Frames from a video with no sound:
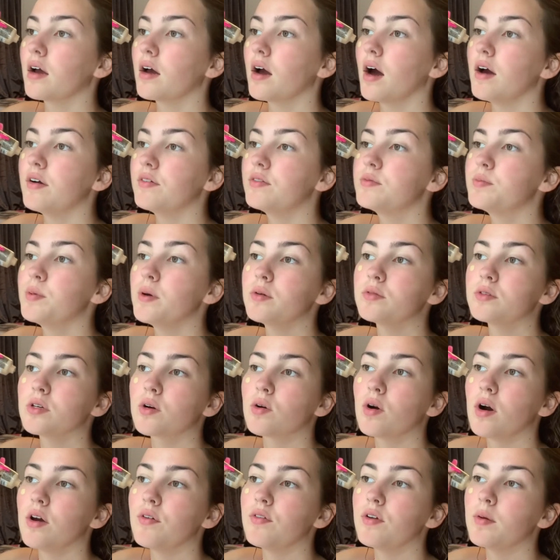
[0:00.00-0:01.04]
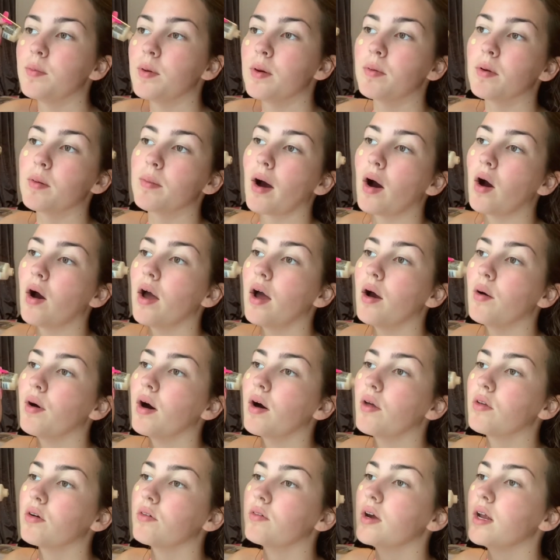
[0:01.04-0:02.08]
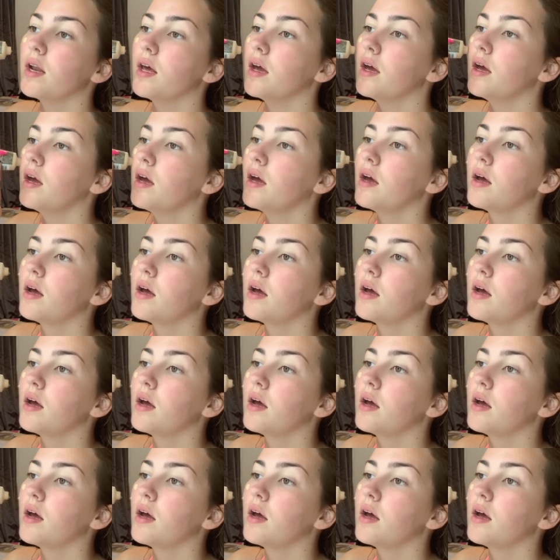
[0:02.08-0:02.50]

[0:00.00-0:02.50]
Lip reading: I spoke to quite a few people about it. Well, not really.